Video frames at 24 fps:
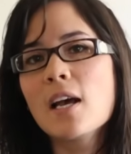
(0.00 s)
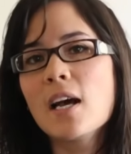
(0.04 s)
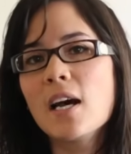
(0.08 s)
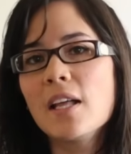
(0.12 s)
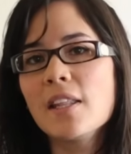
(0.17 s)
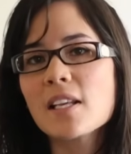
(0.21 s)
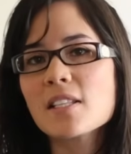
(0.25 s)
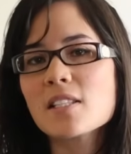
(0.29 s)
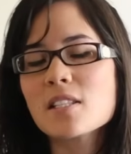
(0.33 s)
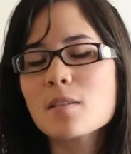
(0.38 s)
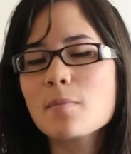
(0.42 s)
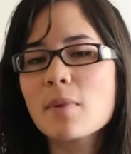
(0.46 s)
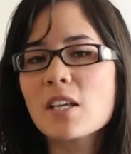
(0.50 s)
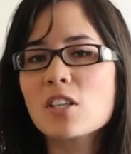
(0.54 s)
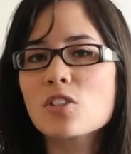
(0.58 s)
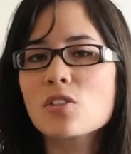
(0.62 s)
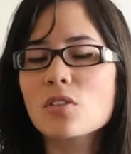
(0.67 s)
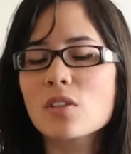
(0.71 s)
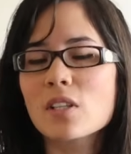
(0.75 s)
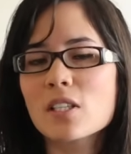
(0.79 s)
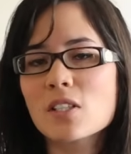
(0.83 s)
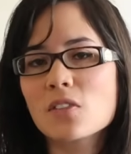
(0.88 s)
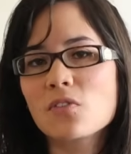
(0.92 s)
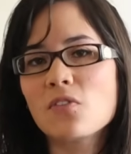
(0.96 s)
And that's to make
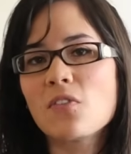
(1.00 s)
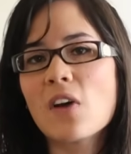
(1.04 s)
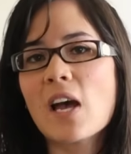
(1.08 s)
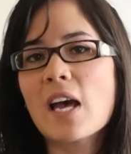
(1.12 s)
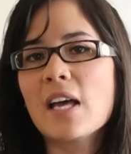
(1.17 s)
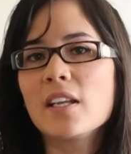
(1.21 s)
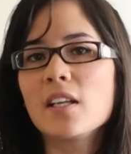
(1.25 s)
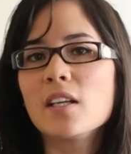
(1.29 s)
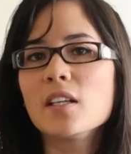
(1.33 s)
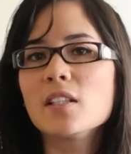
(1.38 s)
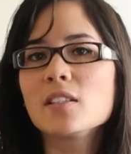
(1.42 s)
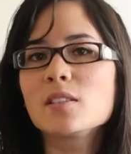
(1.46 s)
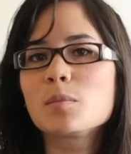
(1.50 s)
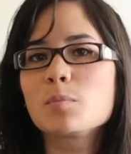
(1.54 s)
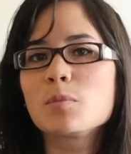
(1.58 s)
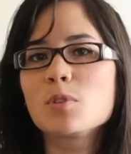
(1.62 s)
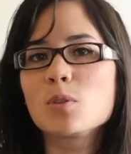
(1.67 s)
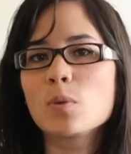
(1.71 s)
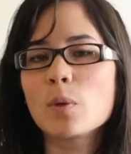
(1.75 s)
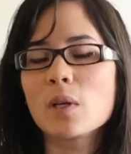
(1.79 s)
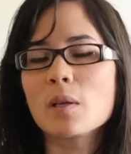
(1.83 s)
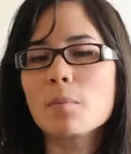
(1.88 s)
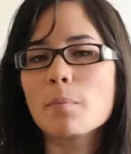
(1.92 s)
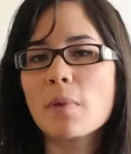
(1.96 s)
sure there's fairness
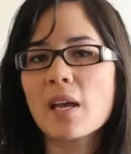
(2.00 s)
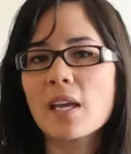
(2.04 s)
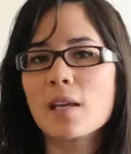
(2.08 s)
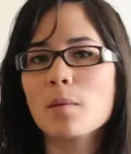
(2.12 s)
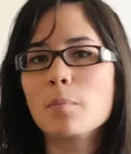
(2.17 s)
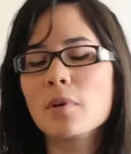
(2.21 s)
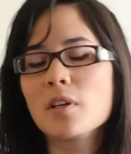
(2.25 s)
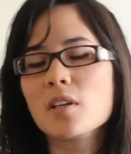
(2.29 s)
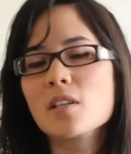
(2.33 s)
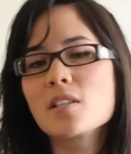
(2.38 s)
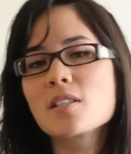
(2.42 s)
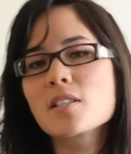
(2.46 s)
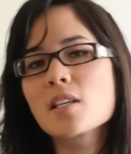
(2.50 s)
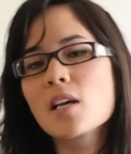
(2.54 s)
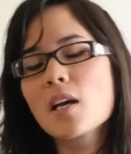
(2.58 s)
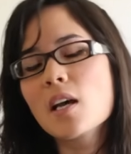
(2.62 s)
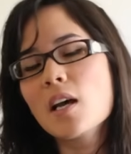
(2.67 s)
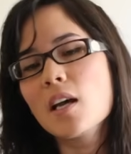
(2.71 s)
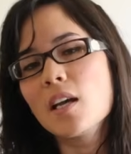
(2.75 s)
between papers